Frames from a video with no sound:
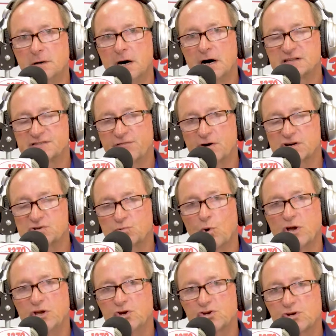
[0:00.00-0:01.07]
as far as
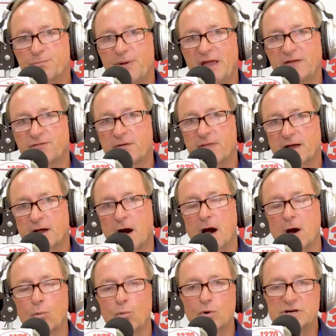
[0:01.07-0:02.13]
what you should pay for the
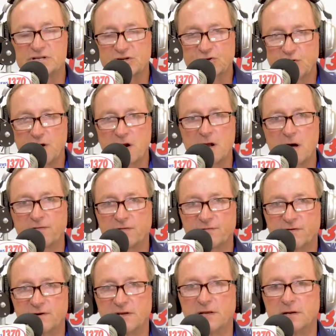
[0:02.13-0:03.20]
car where it's good enough of
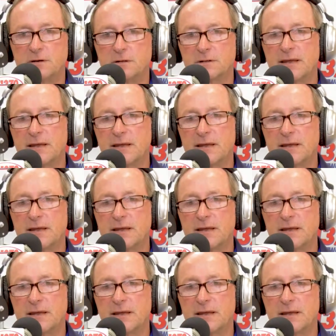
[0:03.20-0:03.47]
a deal.